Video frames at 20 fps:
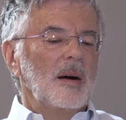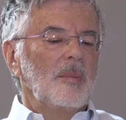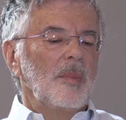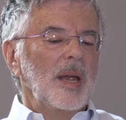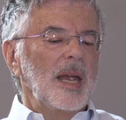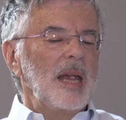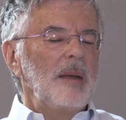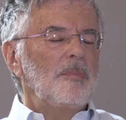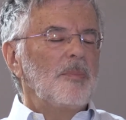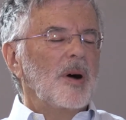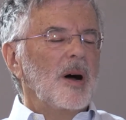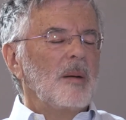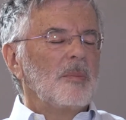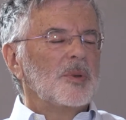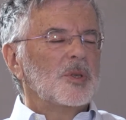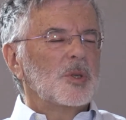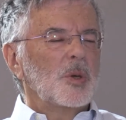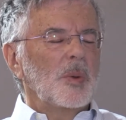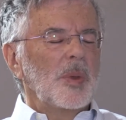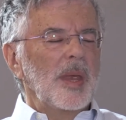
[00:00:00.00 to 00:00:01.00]
heat pump
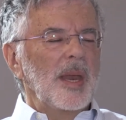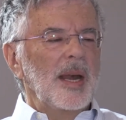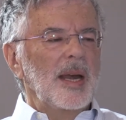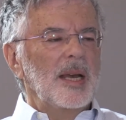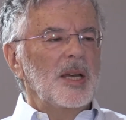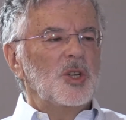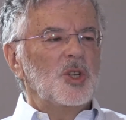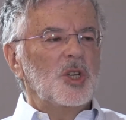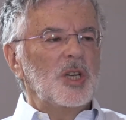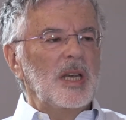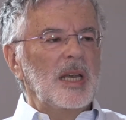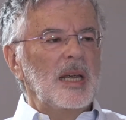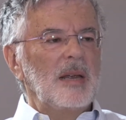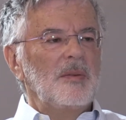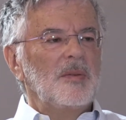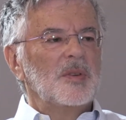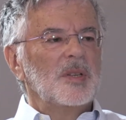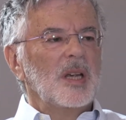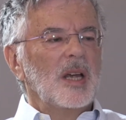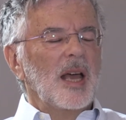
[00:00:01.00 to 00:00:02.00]
so that it
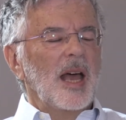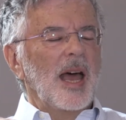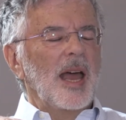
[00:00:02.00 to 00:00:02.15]
achieves